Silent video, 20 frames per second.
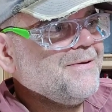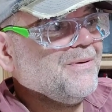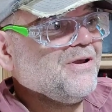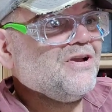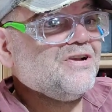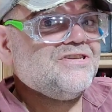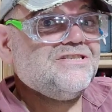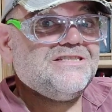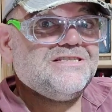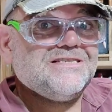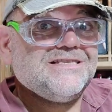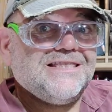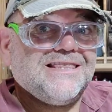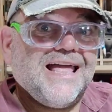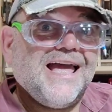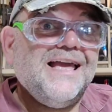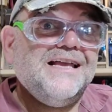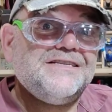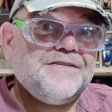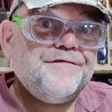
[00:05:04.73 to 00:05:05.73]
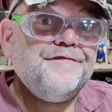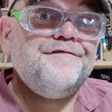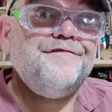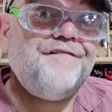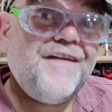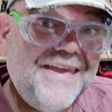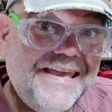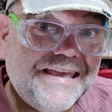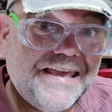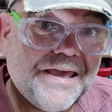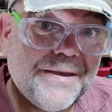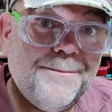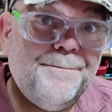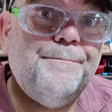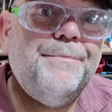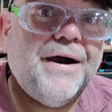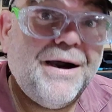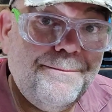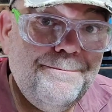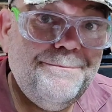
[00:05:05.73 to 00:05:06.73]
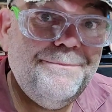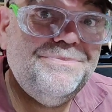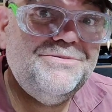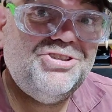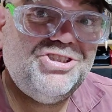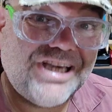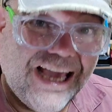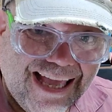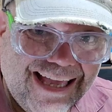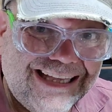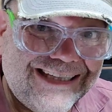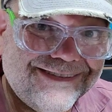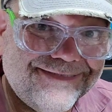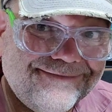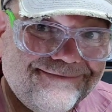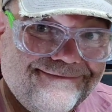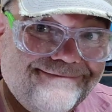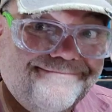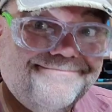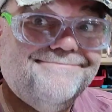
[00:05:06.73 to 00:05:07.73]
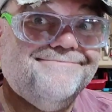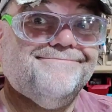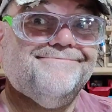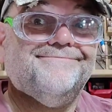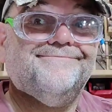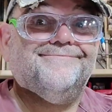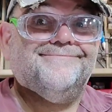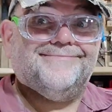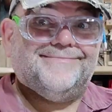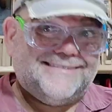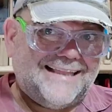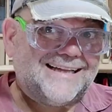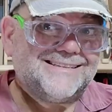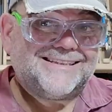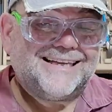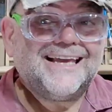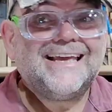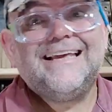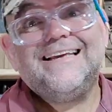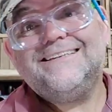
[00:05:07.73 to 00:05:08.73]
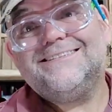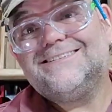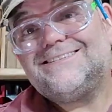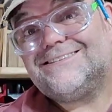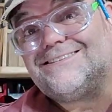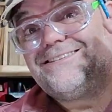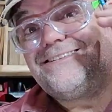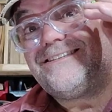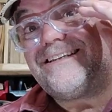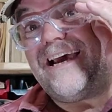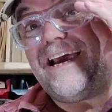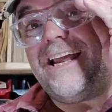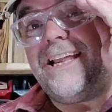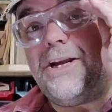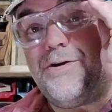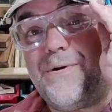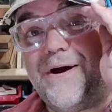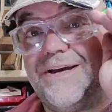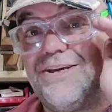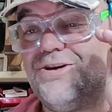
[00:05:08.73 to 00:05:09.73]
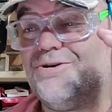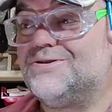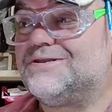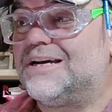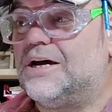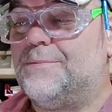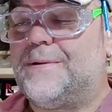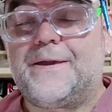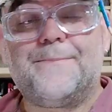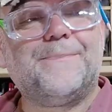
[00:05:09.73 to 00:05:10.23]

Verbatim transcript: because that is a fake pub chain. That it is. Anyway, you tell